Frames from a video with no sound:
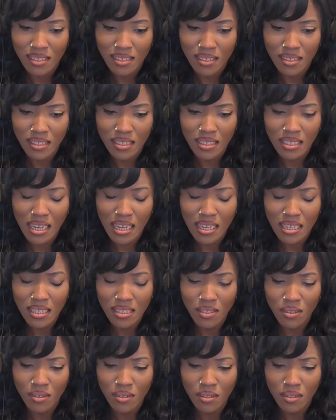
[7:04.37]
The Titans
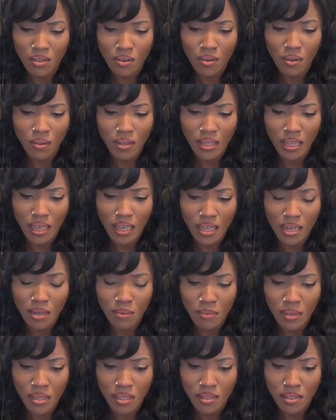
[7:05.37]
aren't the only
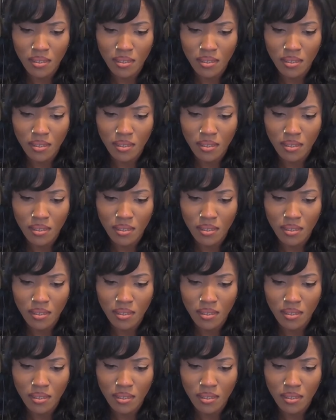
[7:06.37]
enemy.